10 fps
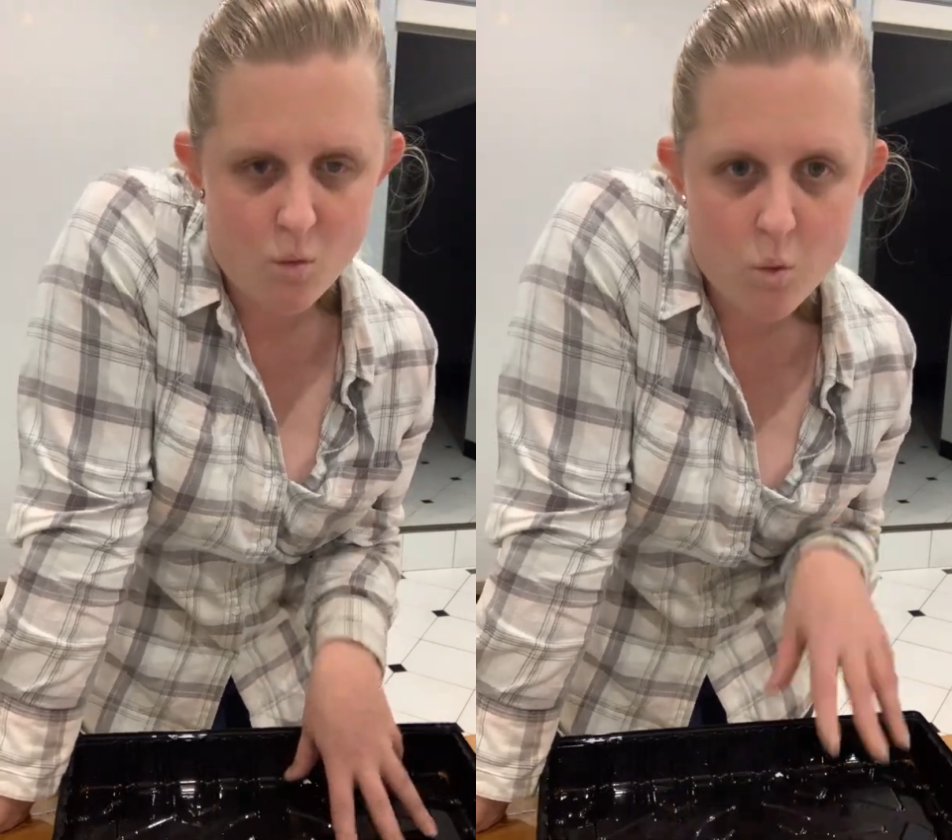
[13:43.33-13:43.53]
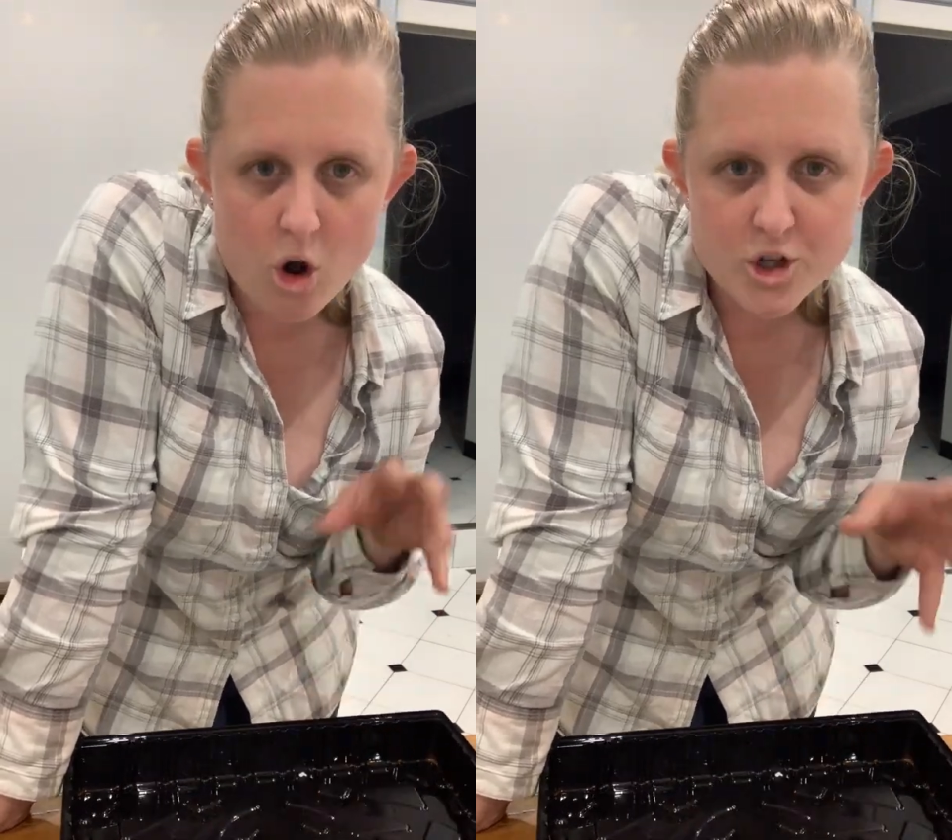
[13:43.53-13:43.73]

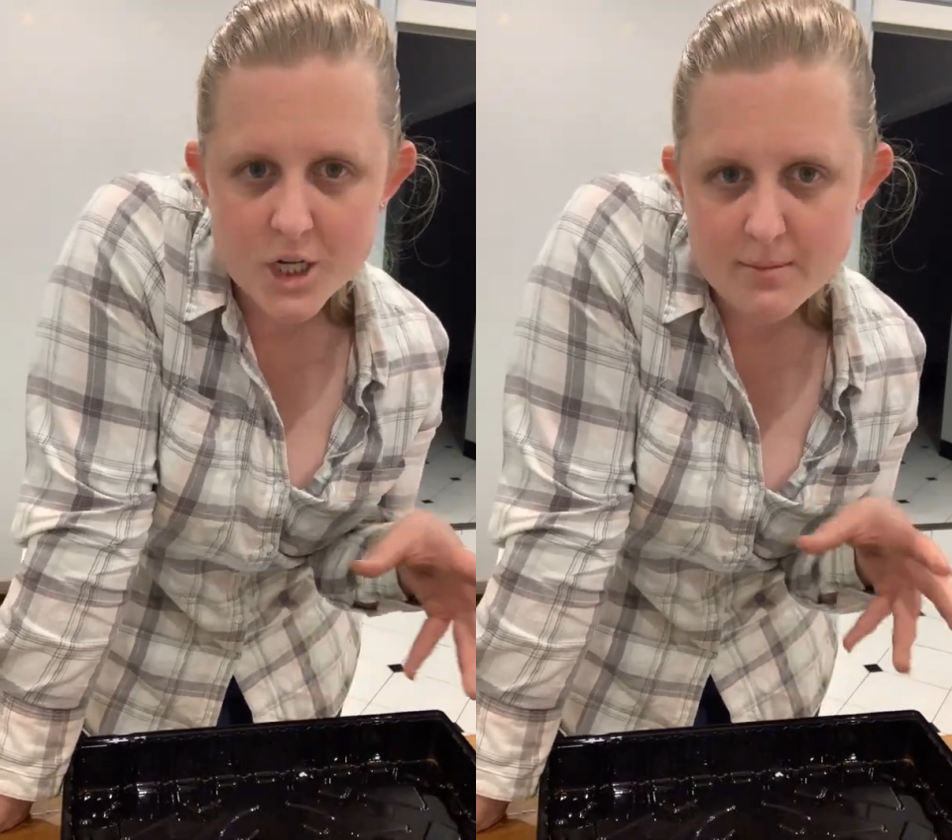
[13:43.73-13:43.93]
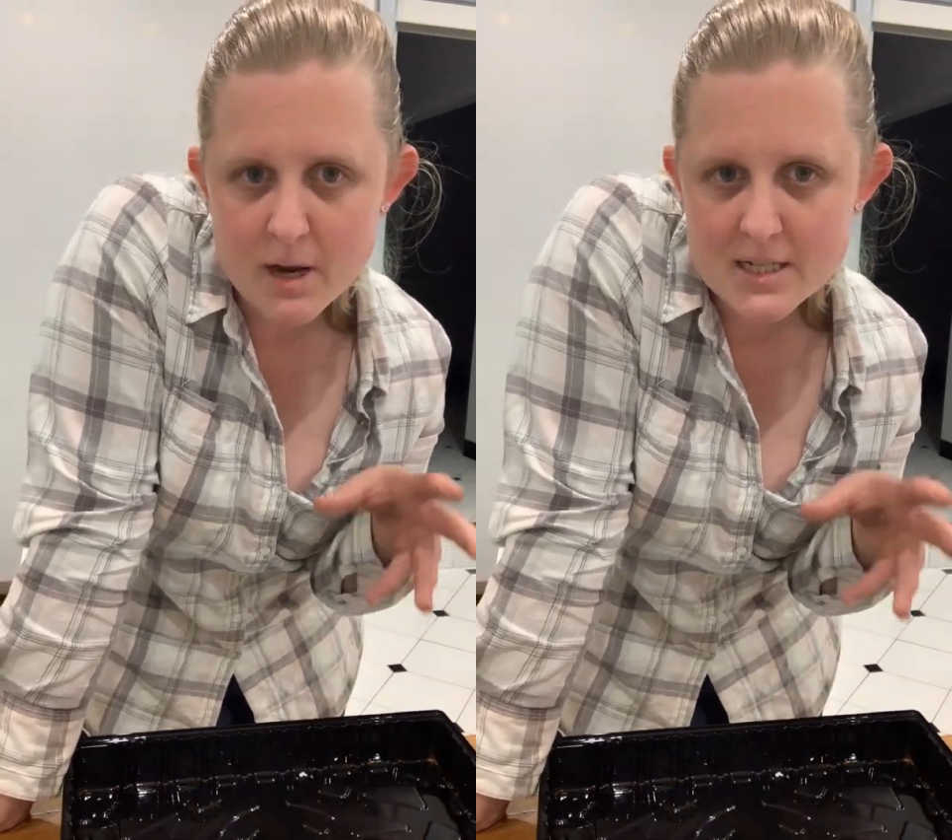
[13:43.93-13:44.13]

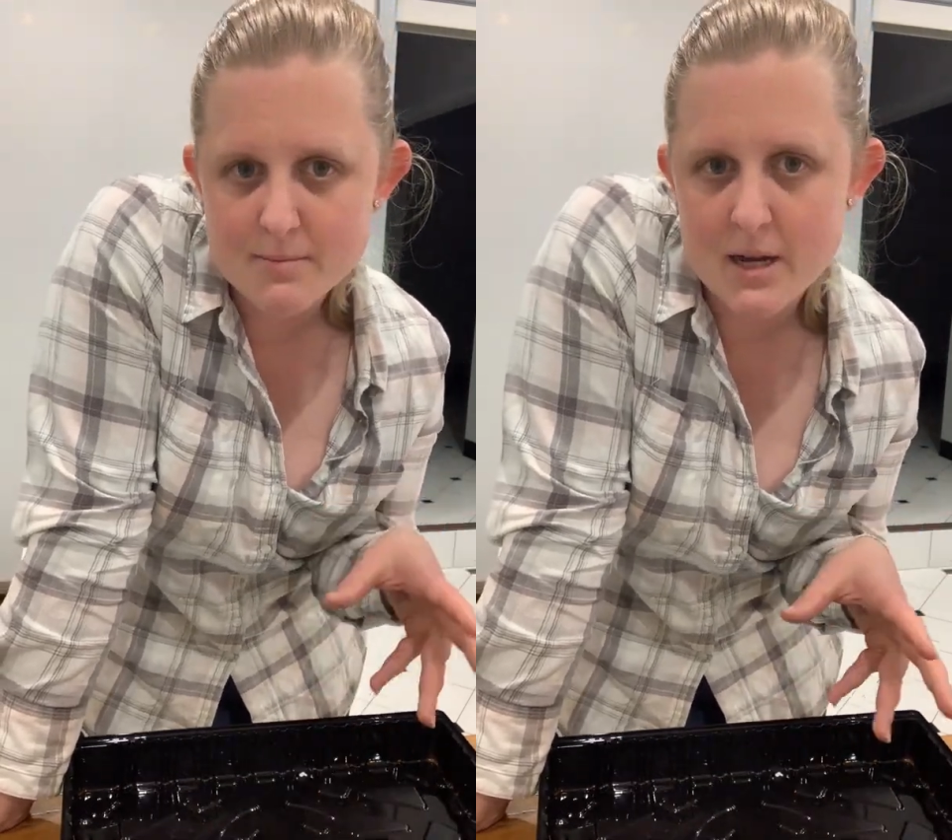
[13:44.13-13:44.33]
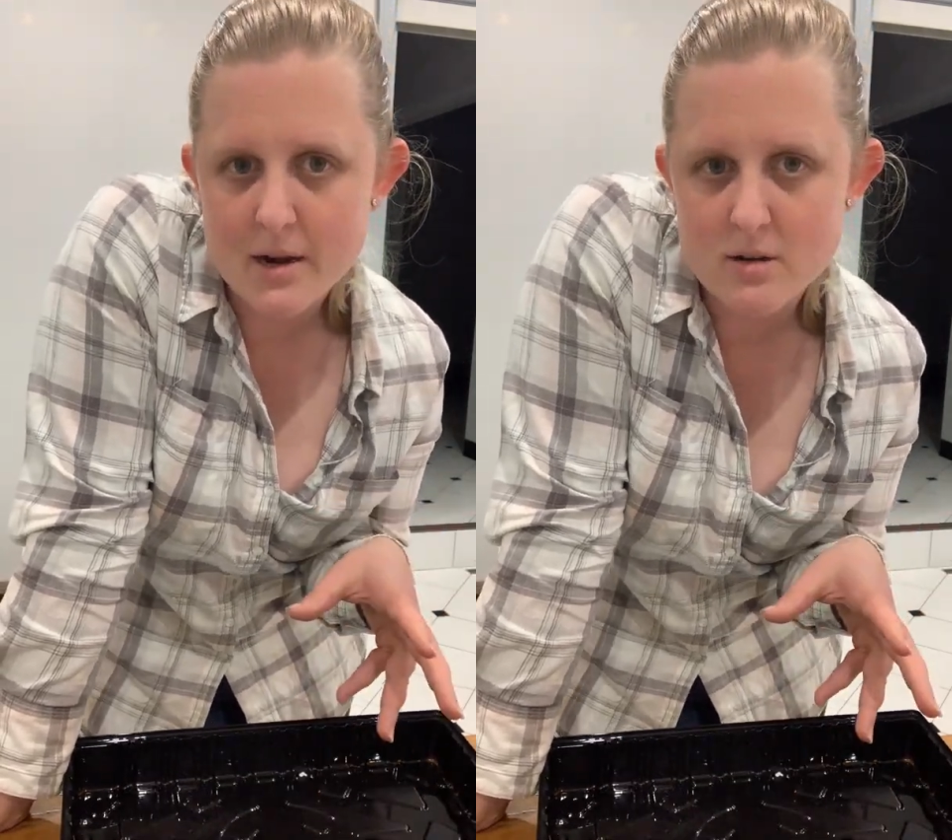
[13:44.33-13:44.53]
Watching my
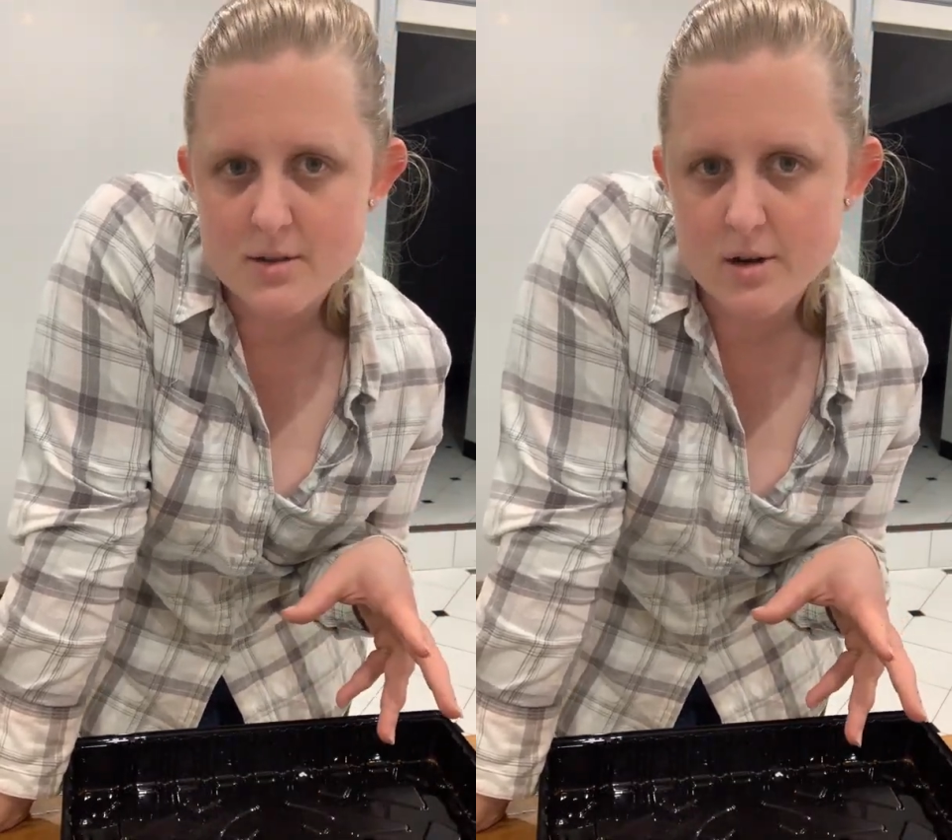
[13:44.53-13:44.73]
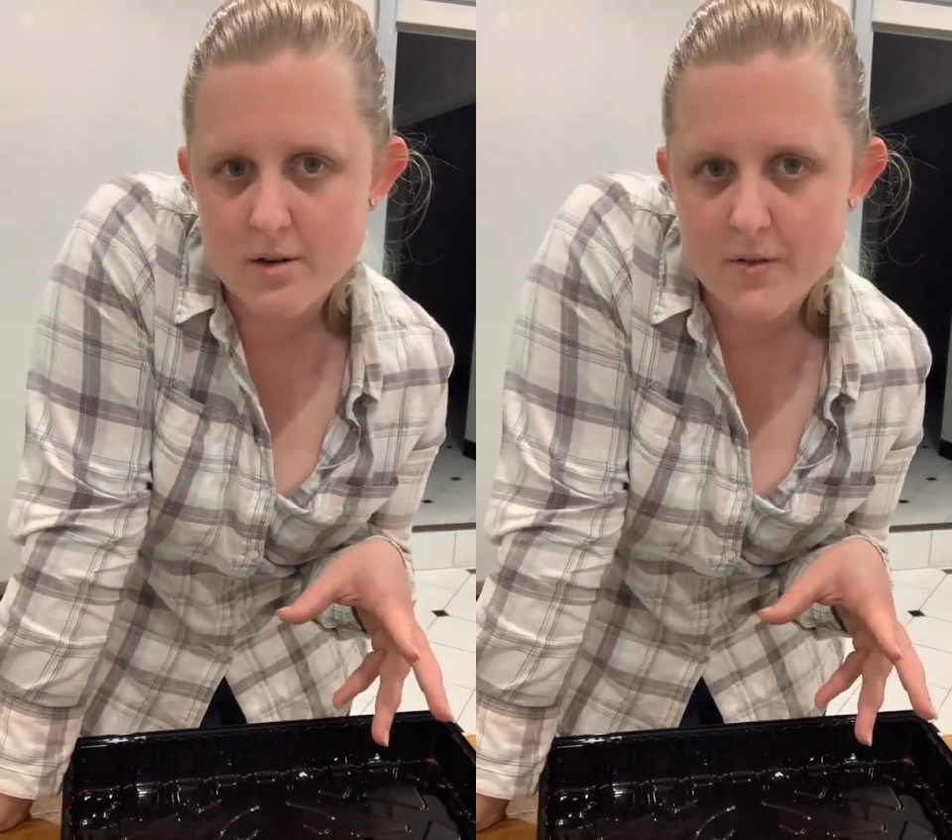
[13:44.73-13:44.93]

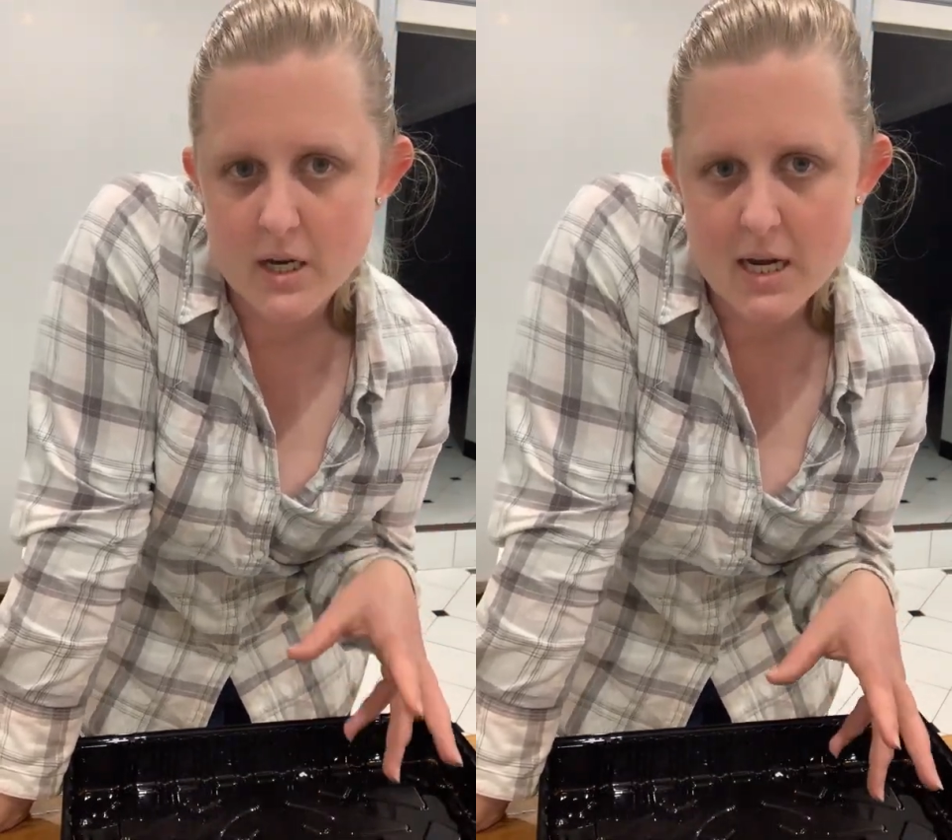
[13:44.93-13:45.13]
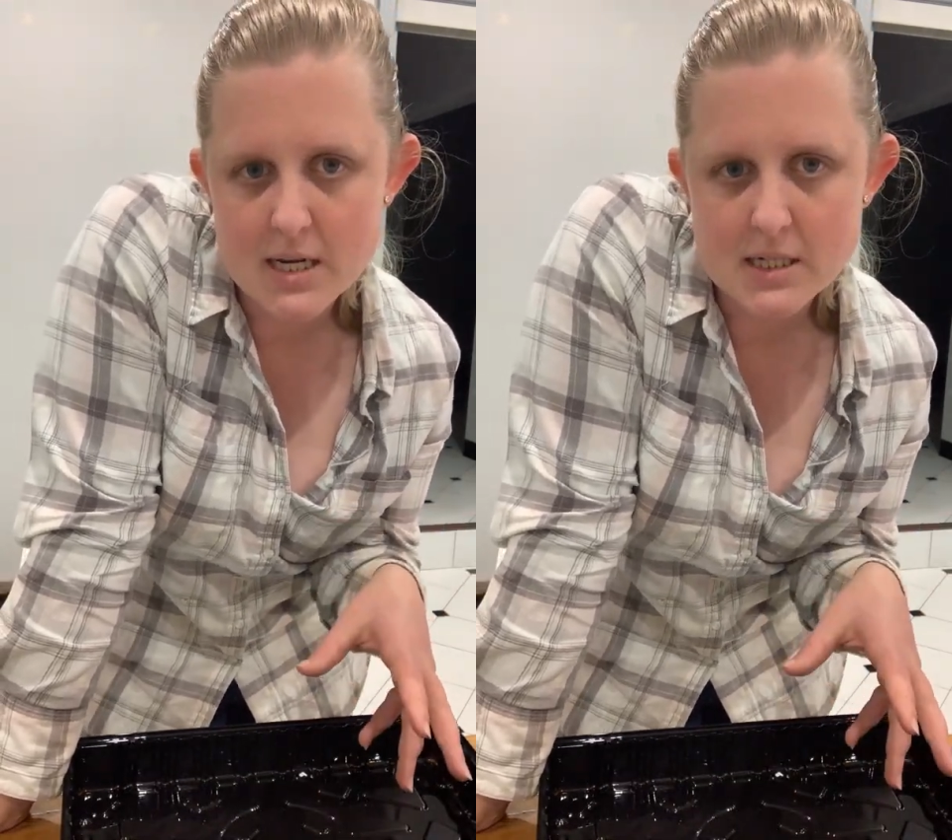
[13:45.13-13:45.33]
tomatoes though for the
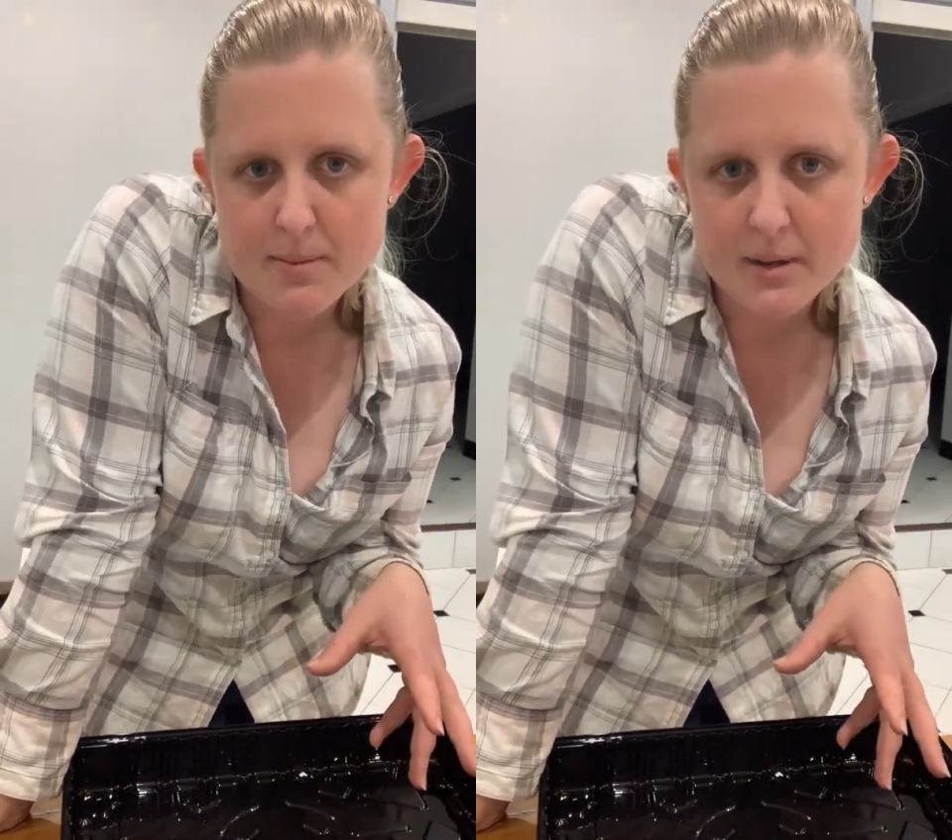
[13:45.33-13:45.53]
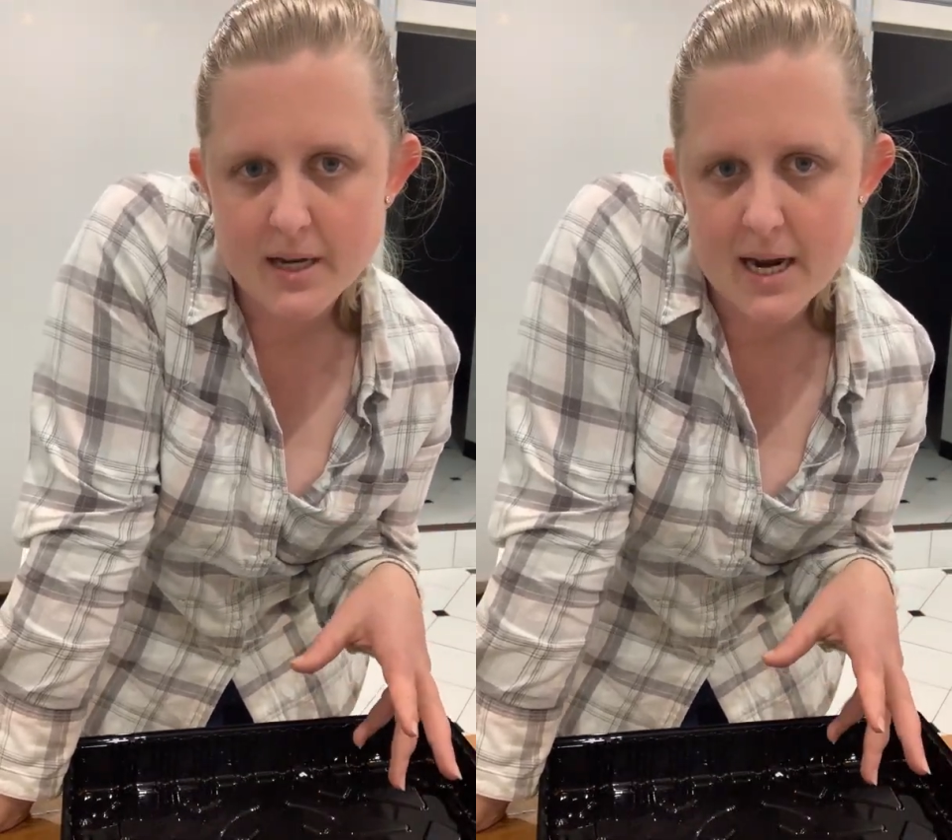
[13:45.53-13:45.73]
last
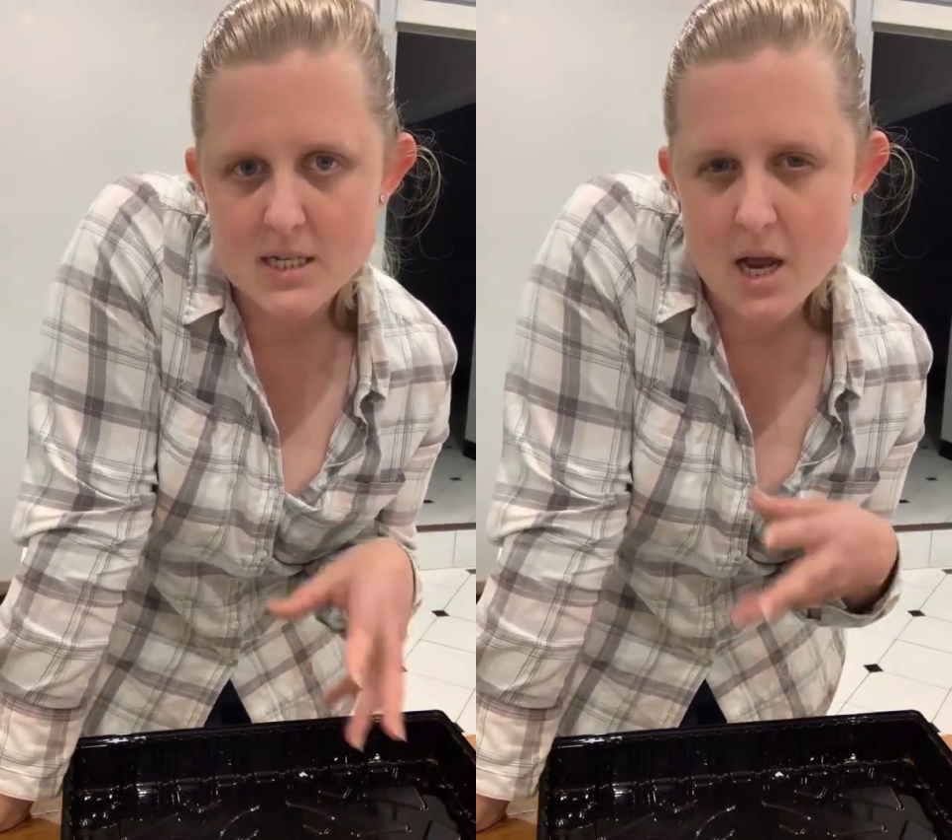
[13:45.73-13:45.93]
couple of days,